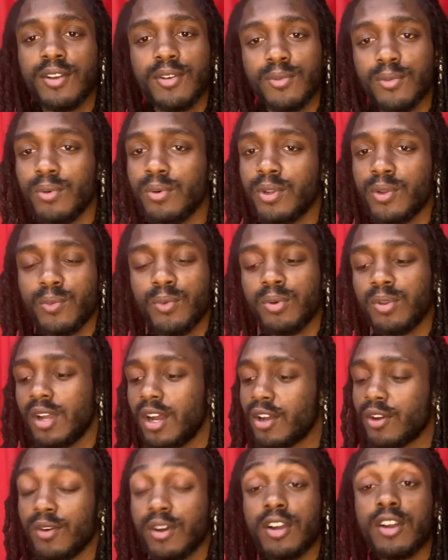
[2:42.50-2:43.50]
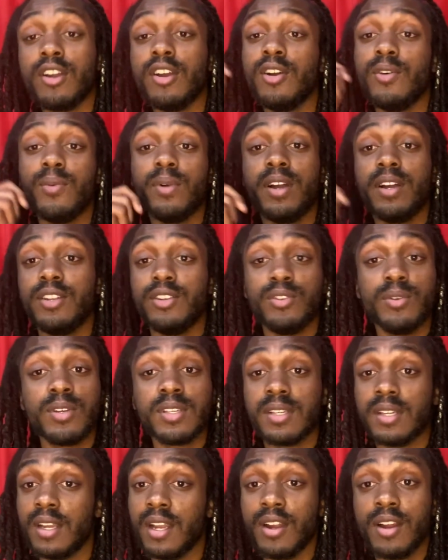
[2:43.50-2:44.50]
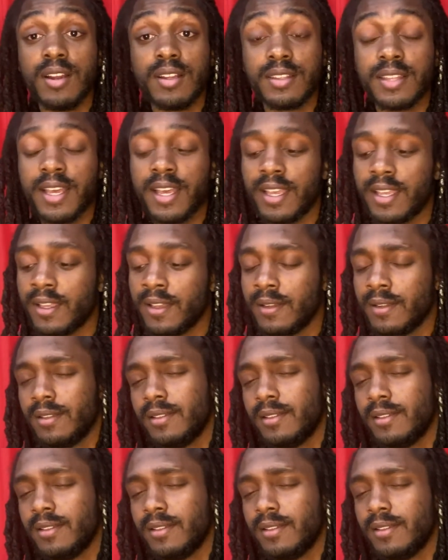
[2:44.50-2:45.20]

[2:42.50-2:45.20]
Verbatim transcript: whoop de y'all going everywhere, doing everything.